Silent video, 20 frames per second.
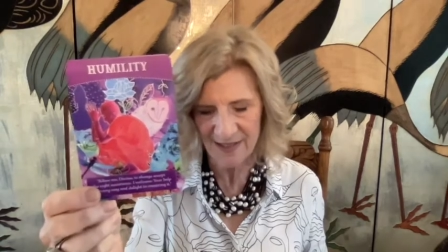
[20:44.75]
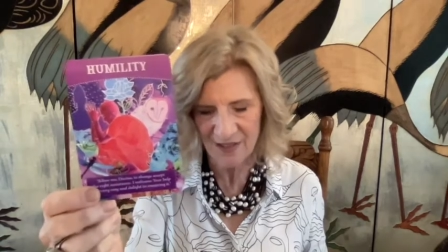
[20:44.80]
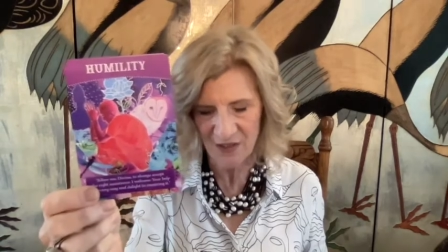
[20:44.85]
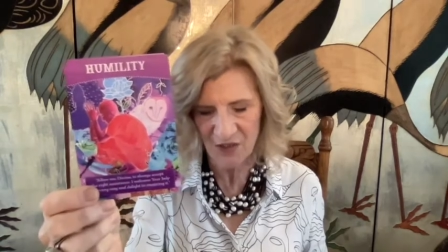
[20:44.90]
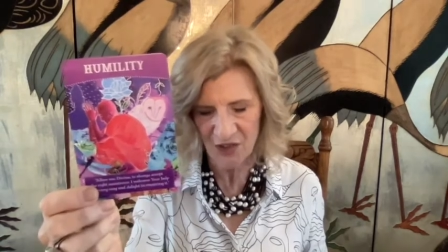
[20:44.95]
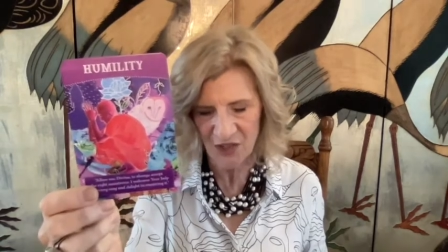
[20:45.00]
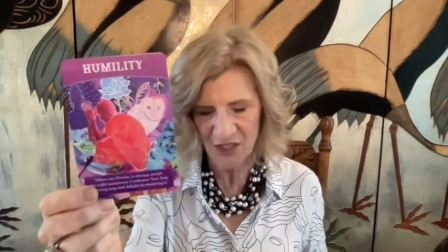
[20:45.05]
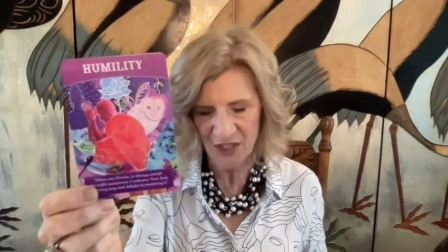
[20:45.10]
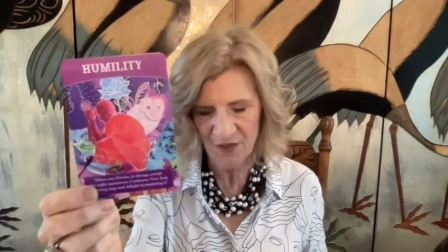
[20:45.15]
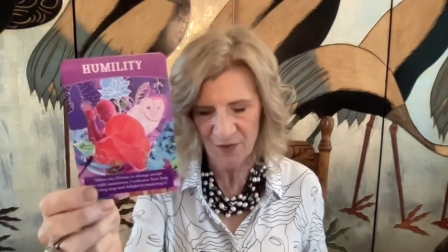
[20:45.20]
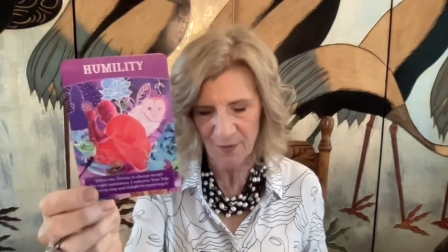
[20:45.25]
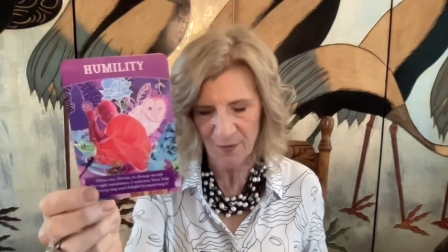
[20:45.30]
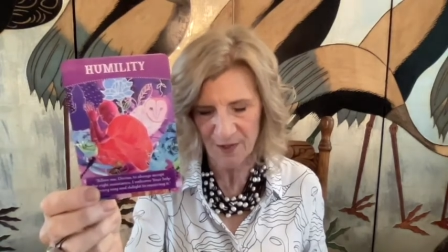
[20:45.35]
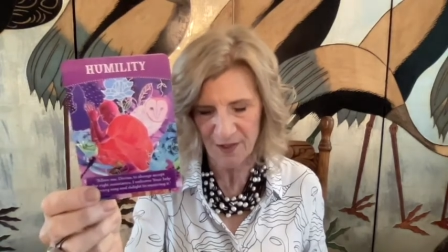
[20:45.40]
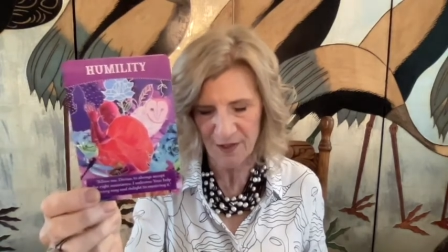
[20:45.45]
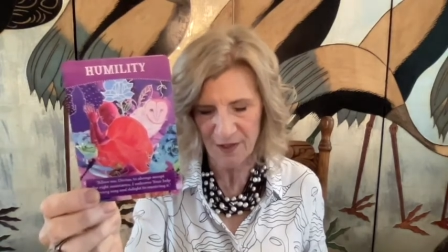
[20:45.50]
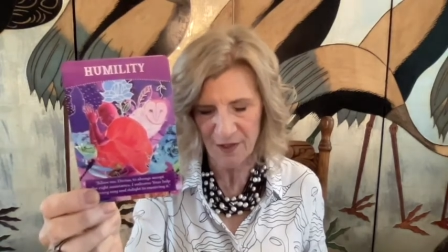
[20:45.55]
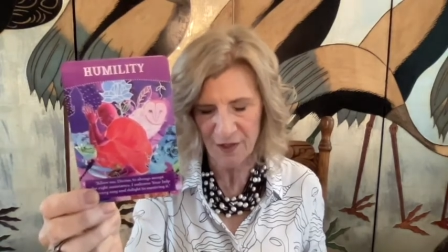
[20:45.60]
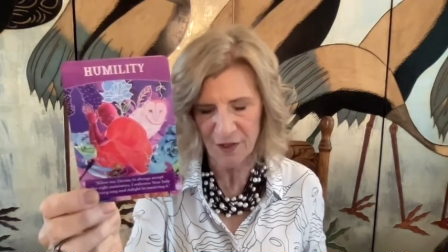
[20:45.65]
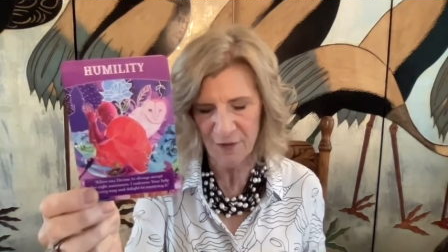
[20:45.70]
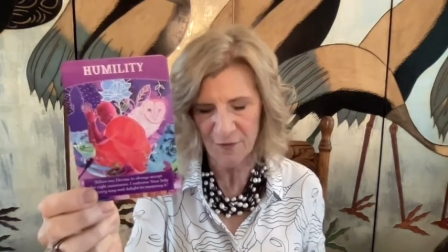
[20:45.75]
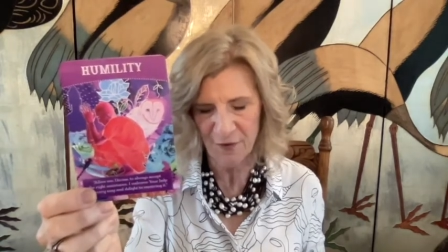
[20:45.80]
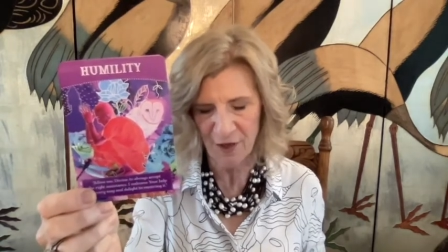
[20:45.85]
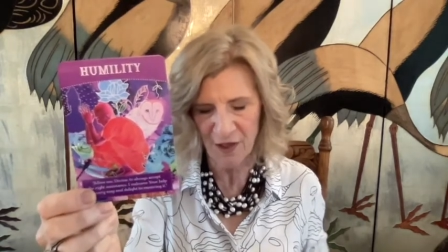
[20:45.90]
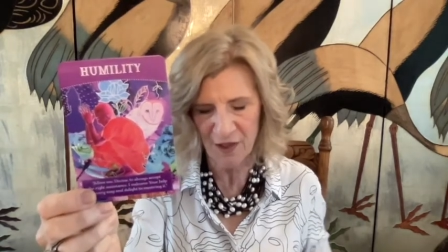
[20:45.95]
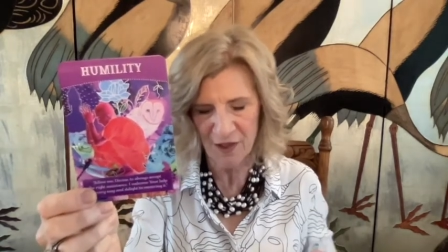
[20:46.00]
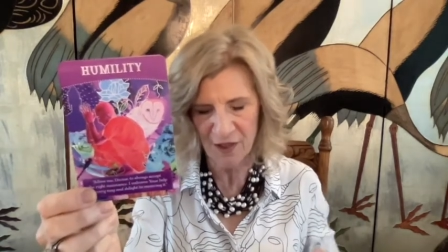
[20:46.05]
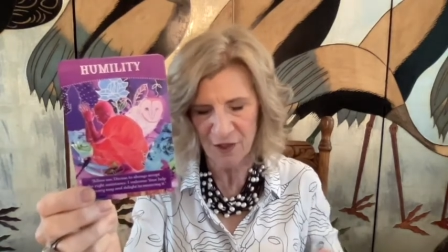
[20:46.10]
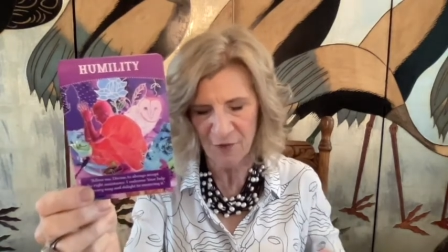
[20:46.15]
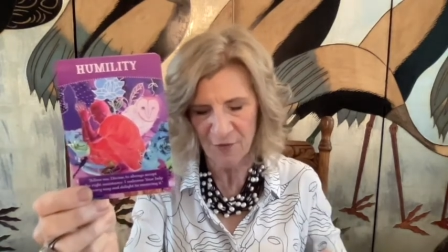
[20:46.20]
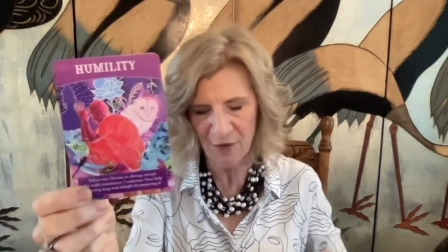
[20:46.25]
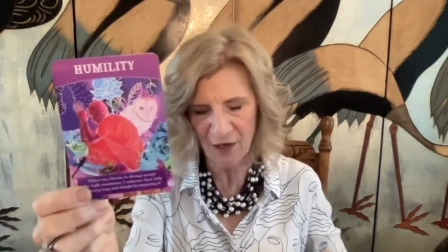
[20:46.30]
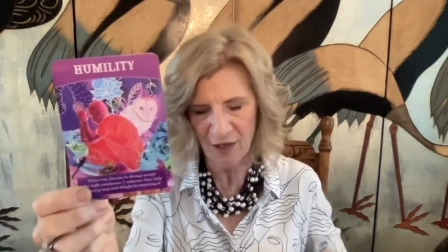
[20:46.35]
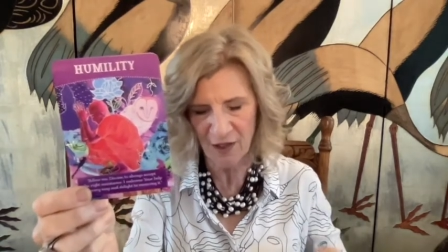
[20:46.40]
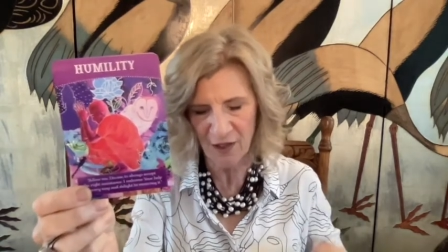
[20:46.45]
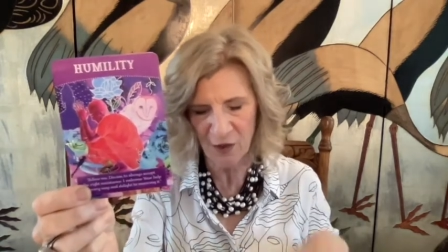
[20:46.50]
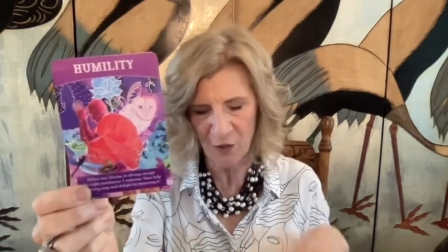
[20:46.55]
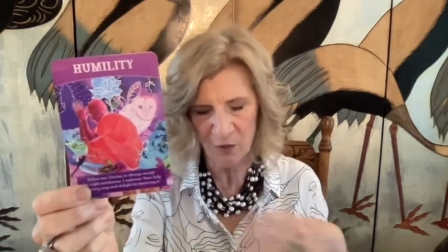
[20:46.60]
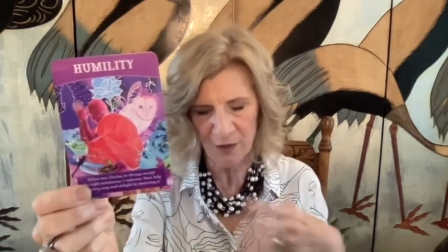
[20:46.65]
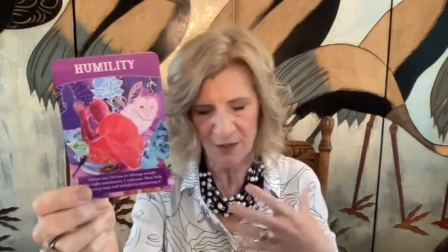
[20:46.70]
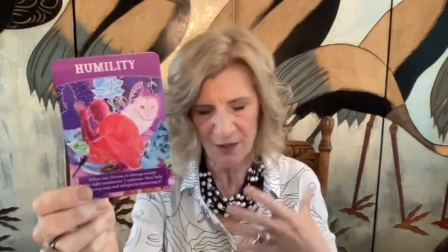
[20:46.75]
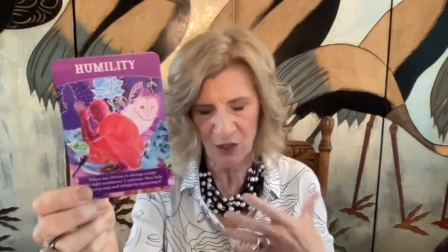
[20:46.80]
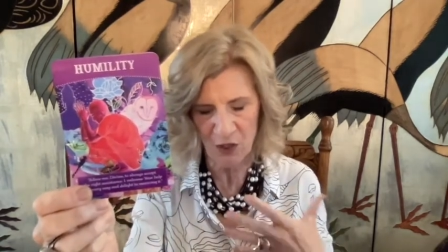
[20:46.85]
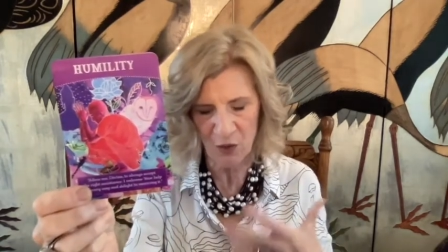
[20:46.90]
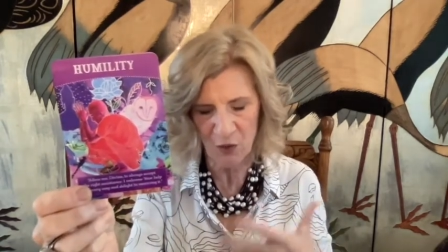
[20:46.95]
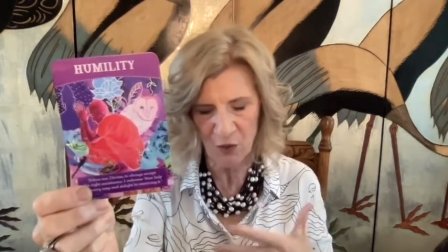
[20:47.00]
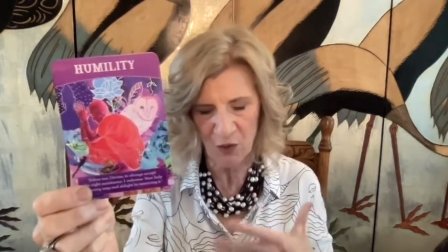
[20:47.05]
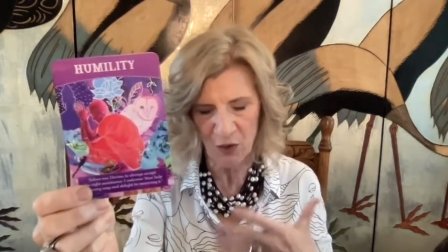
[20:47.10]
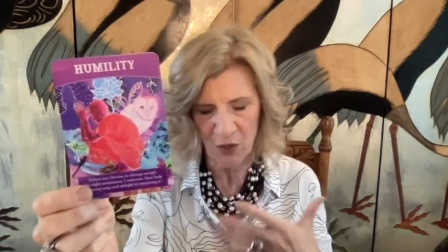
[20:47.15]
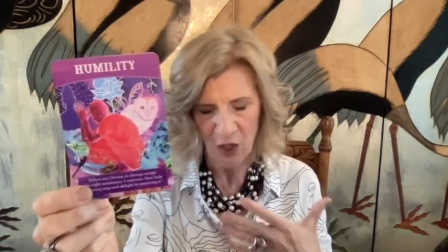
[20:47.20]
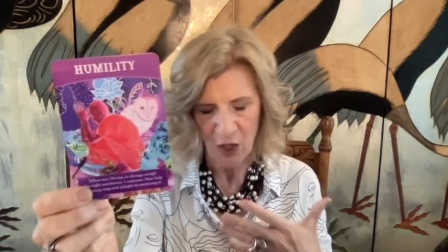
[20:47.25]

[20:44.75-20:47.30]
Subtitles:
not just from the divine can also use